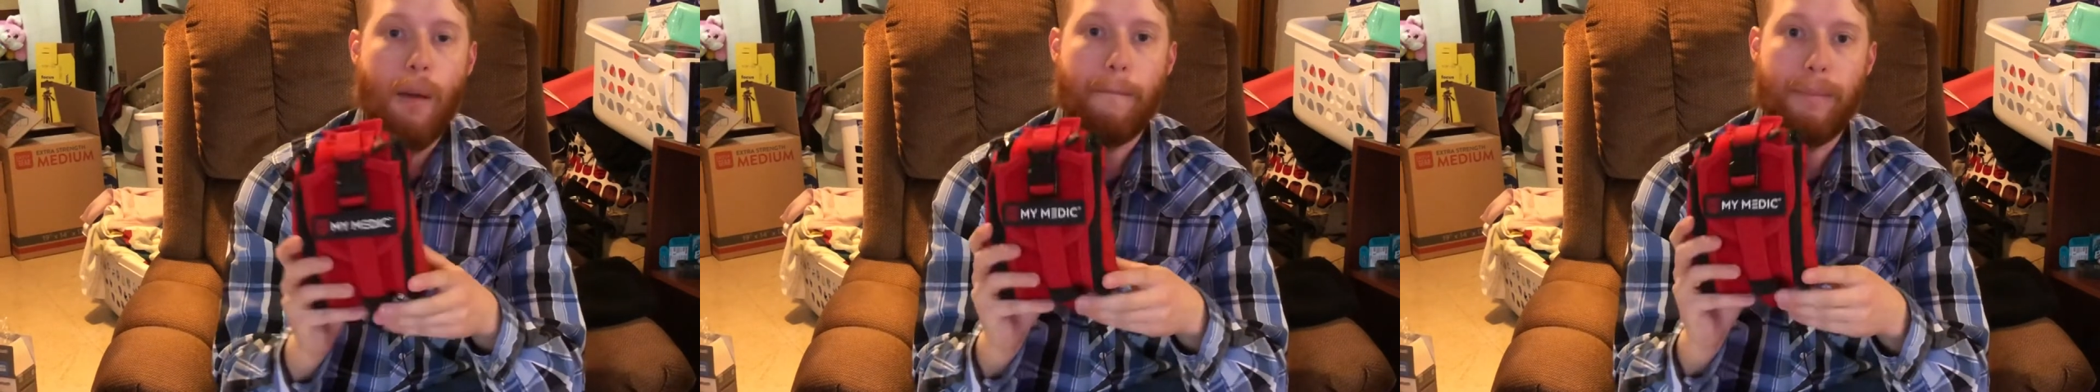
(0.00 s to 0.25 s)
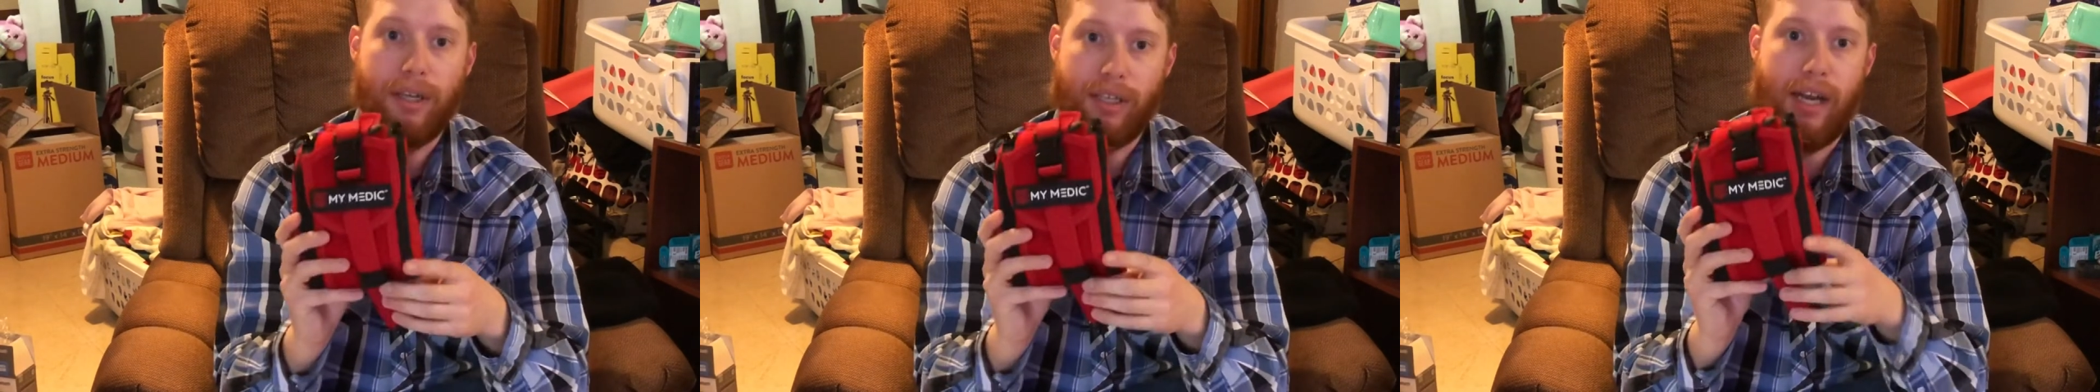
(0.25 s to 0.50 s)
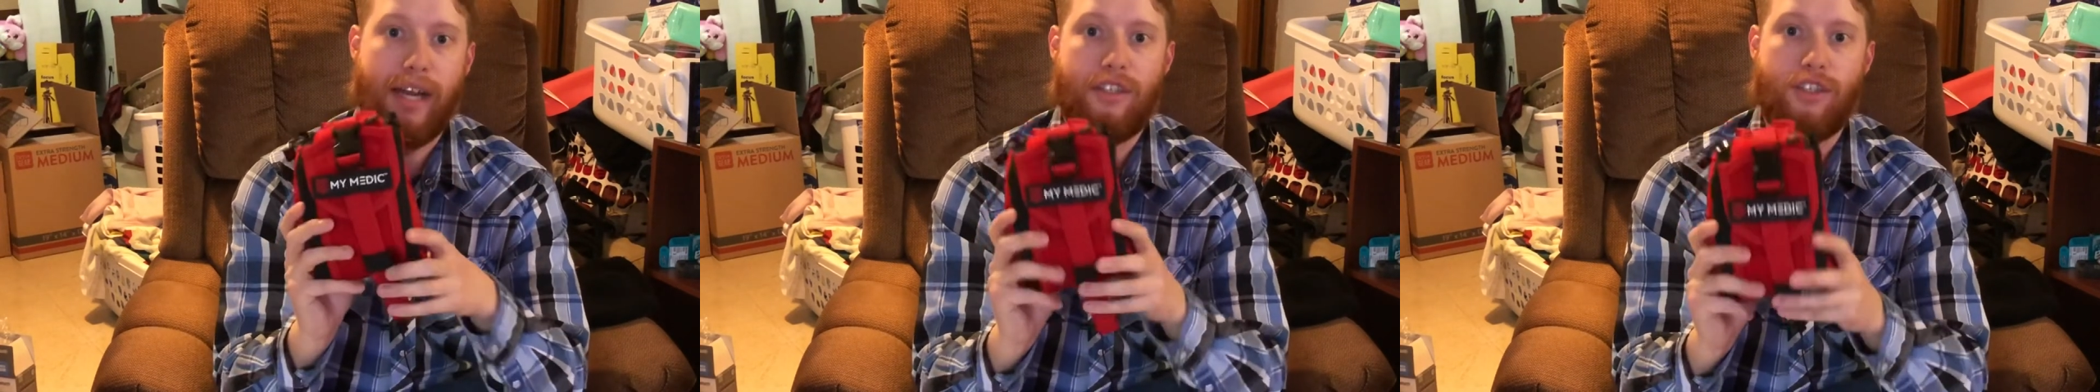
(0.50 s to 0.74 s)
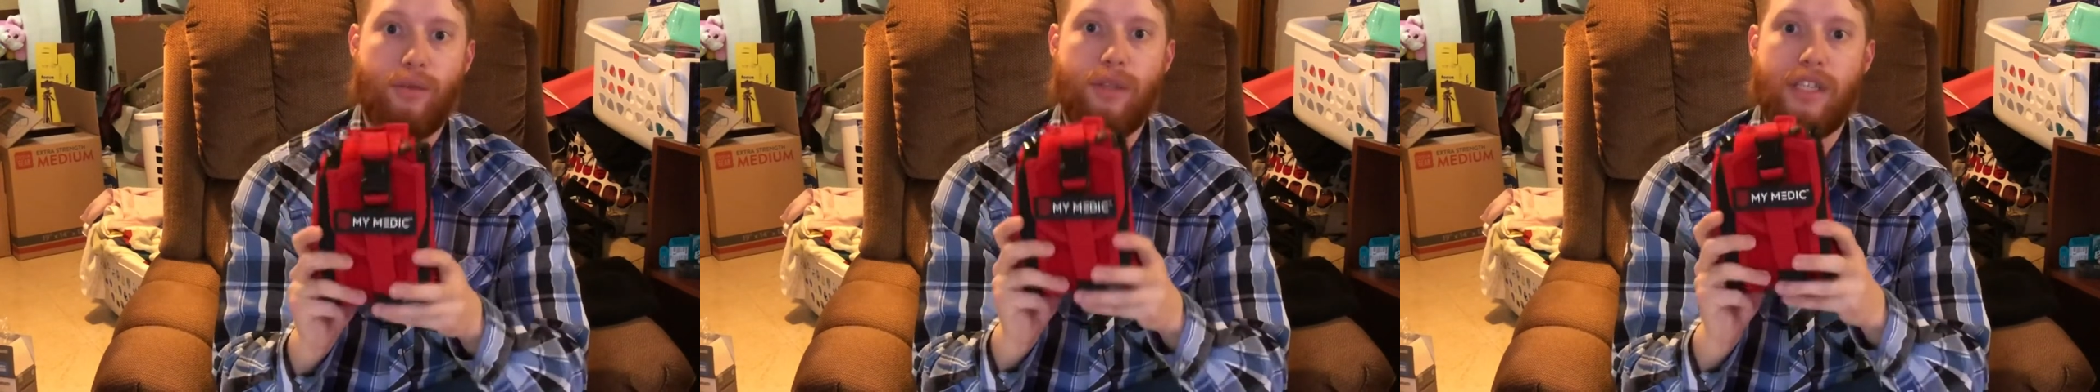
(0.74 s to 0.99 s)
but I
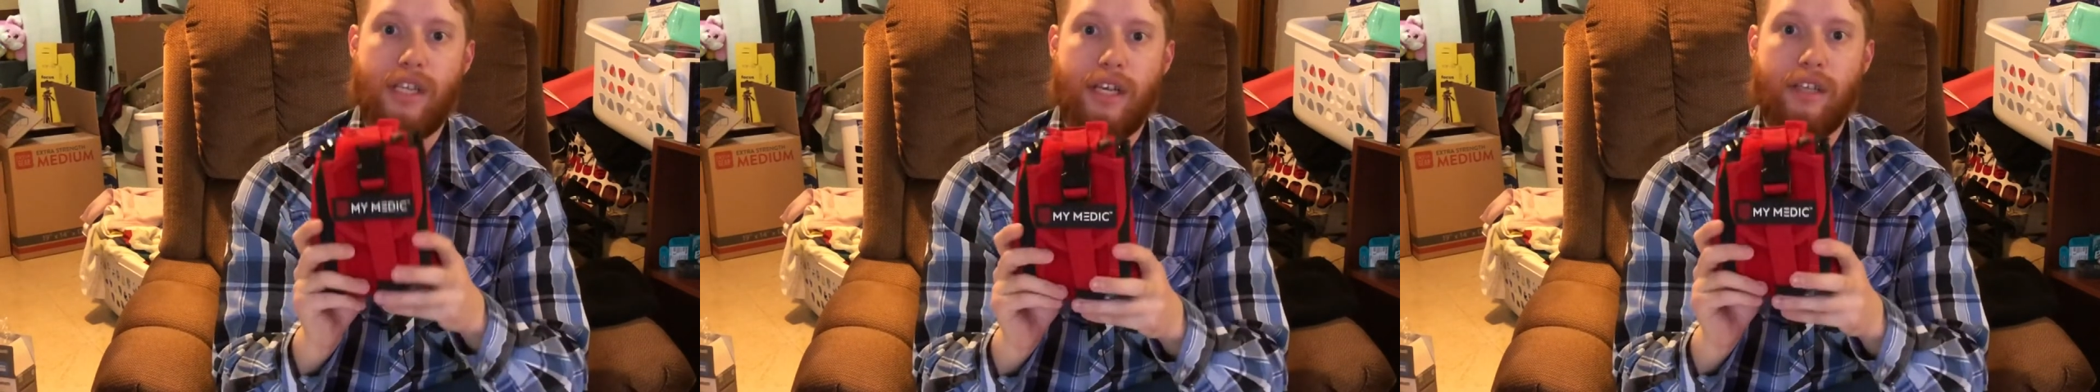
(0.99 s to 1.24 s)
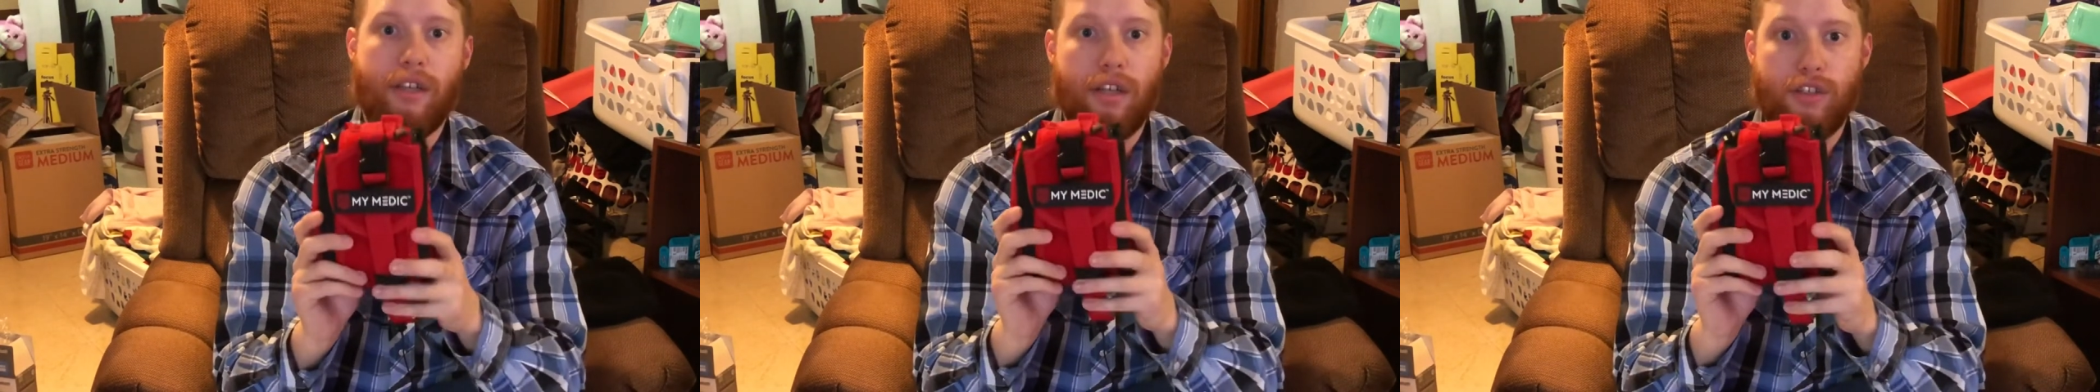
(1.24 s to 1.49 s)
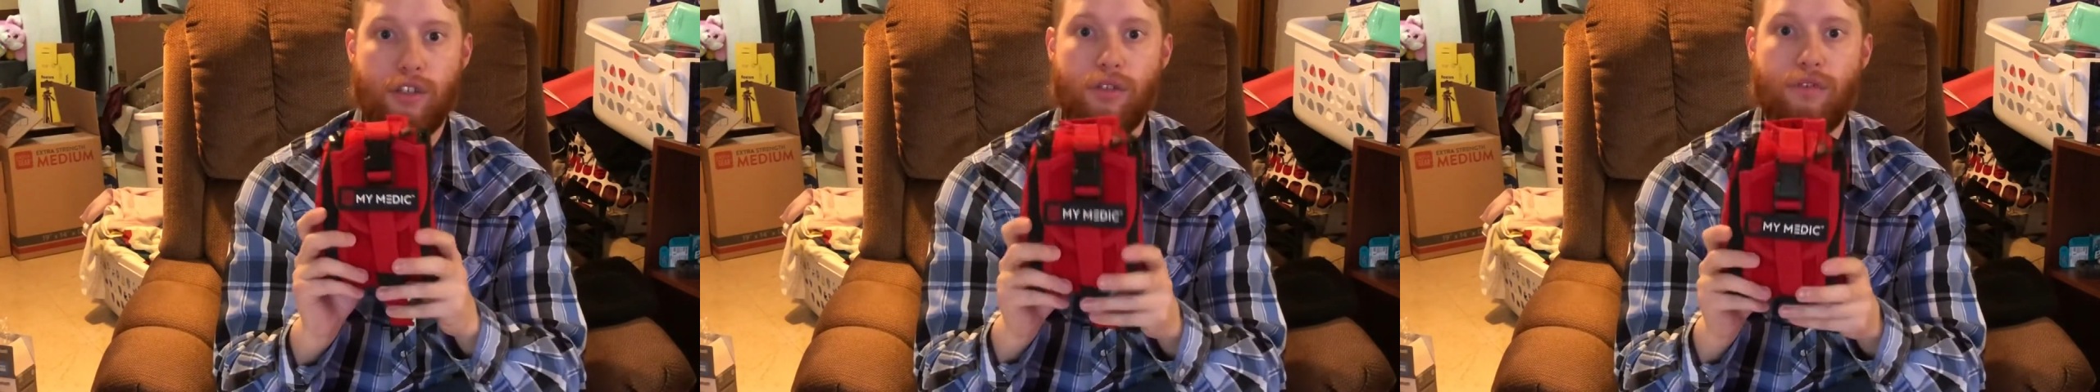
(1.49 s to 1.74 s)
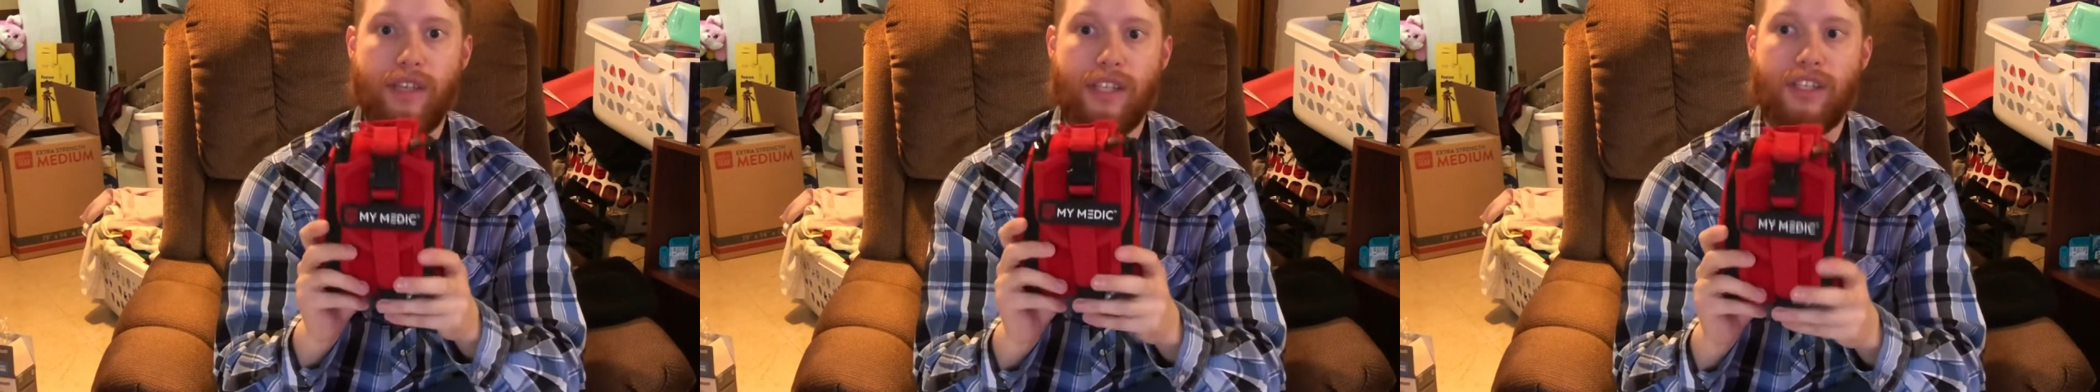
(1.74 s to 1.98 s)
do intend to
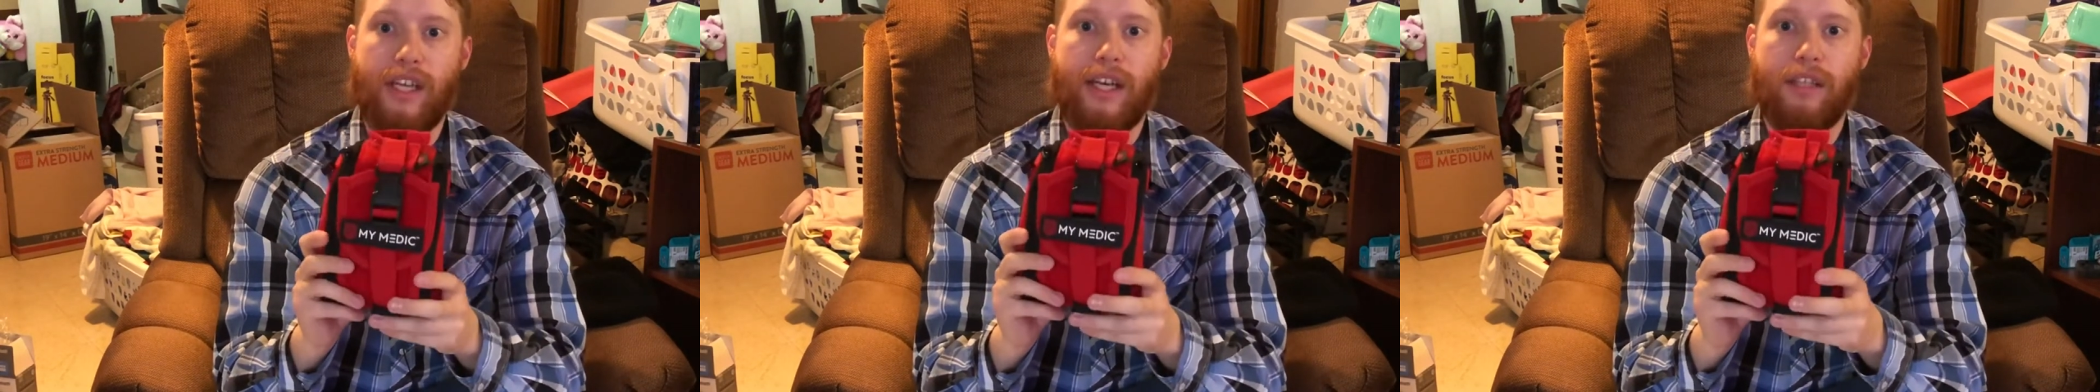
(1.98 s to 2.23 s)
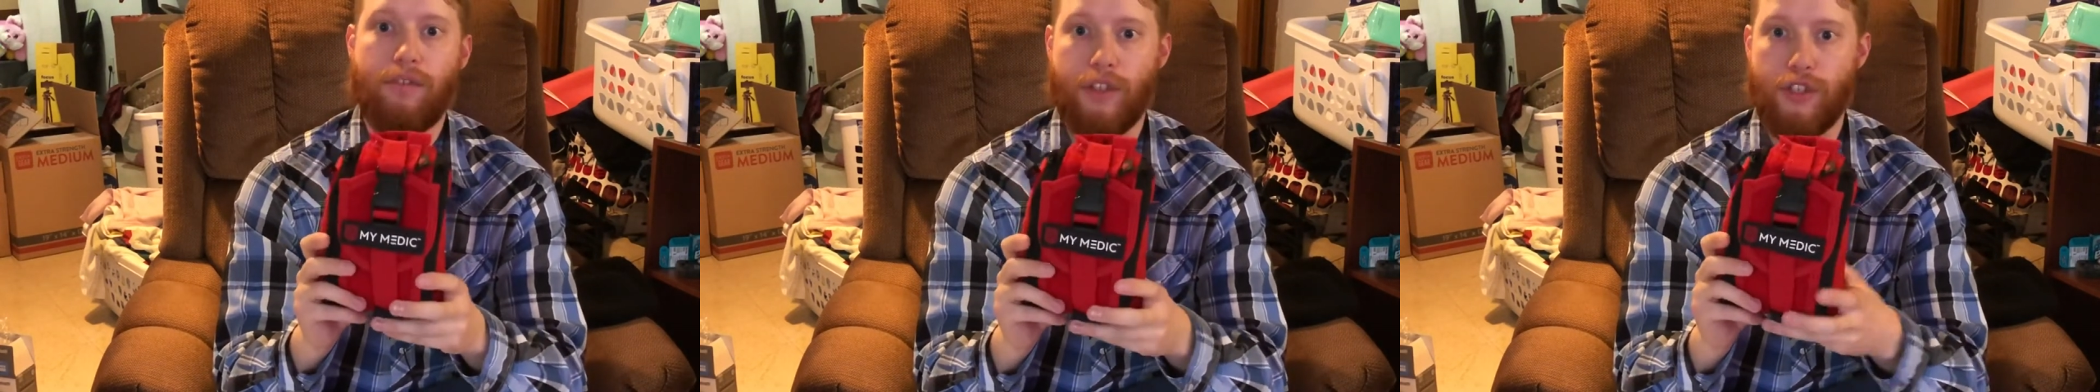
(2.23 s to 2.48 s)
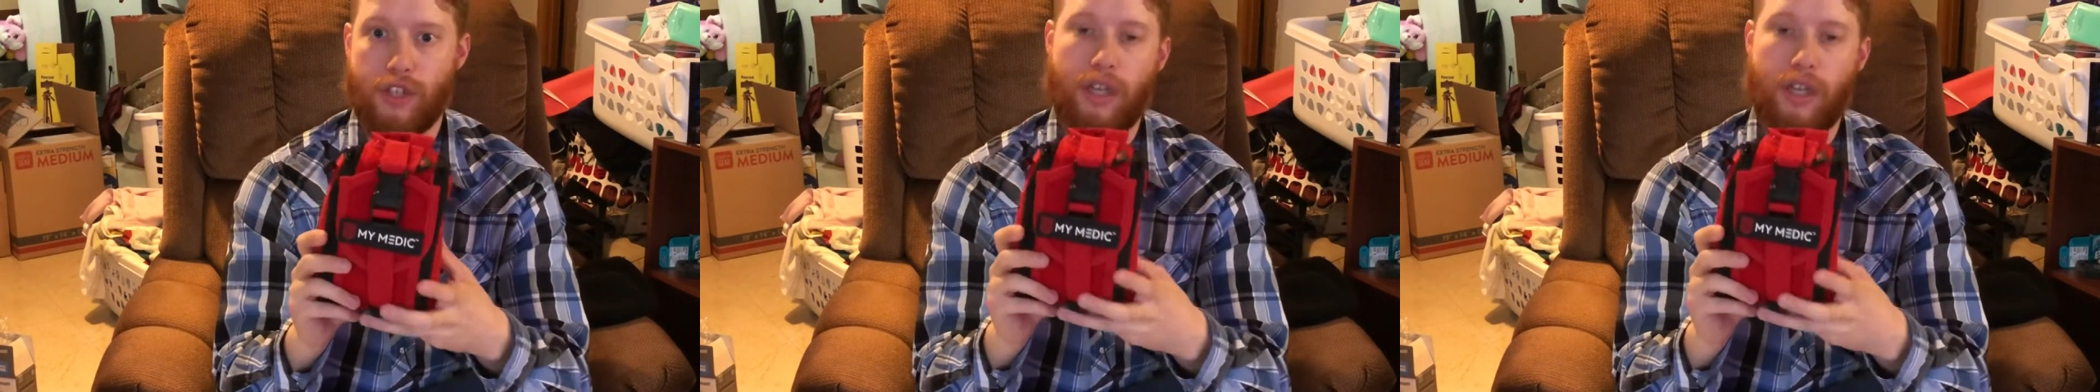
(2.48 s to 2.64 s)
fix that in the future.